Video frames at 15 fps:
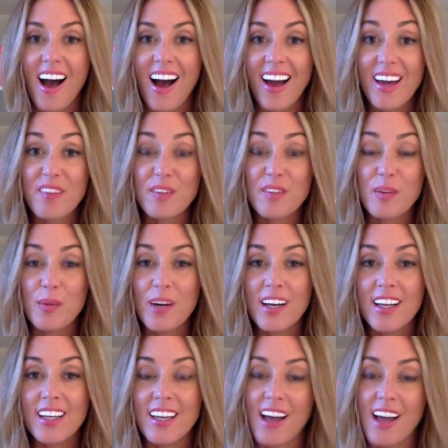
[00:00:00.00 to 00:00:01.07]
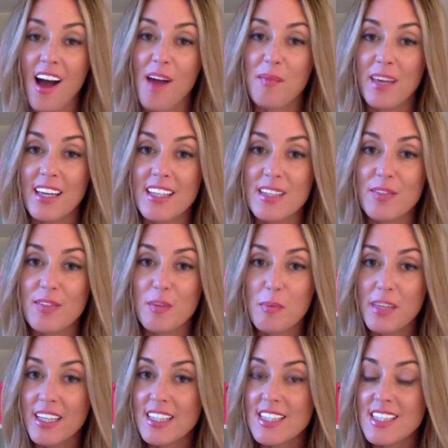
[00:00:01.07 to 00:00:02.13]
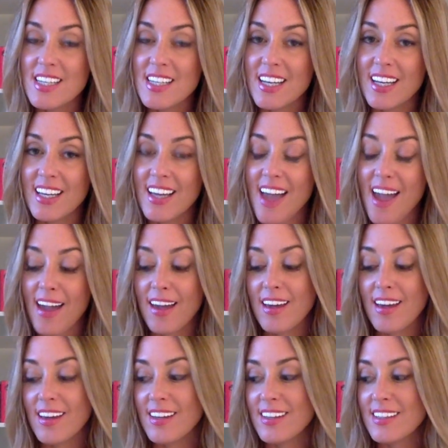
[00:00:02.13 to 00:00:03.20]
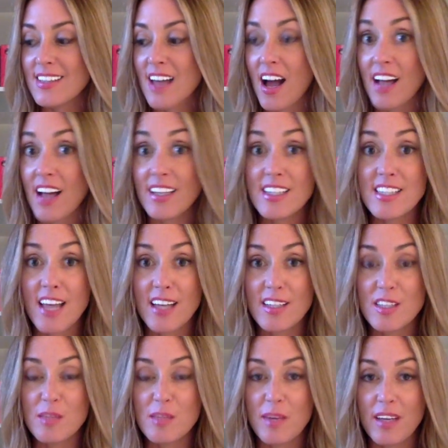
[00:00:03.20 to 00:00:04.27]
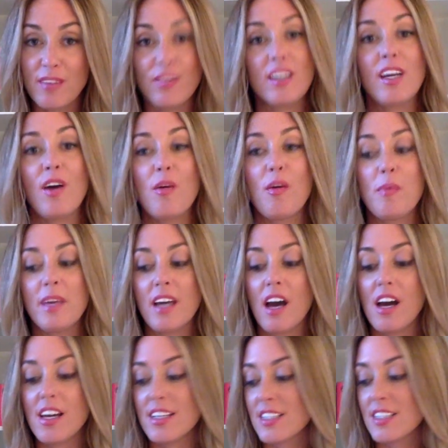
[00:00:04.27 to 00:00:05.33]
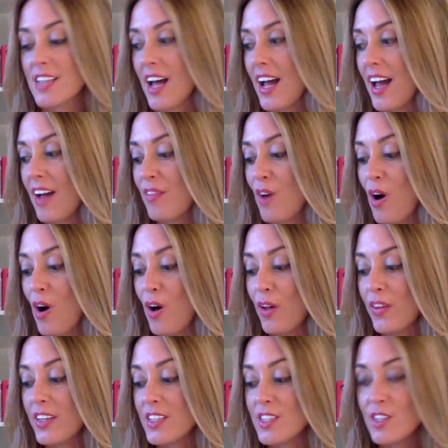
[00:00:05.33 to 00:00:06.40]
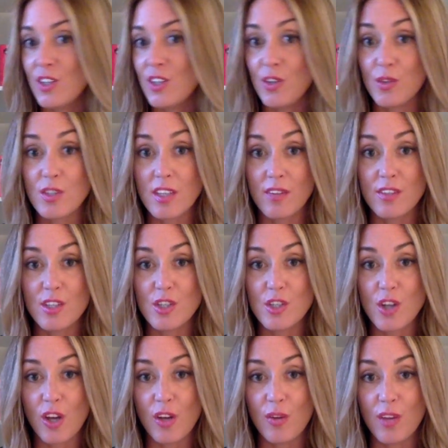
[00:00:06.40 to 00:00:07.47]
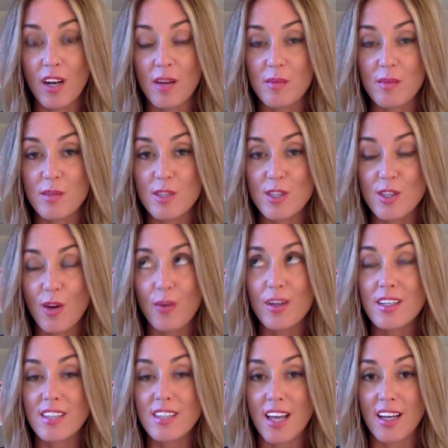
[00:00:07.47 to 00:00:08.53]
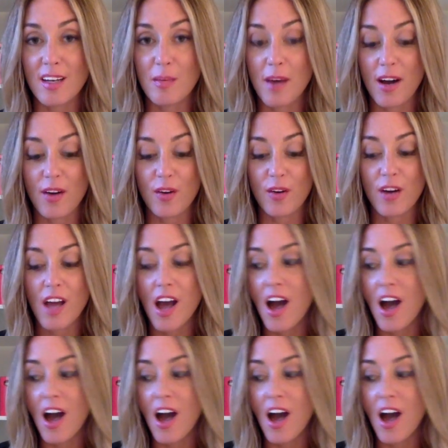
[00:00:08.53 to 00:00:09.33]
Hi everyone, I'm Andi from BlingSting, and I decided to make a video because I have all this new stuff to show you that I'm so excited about.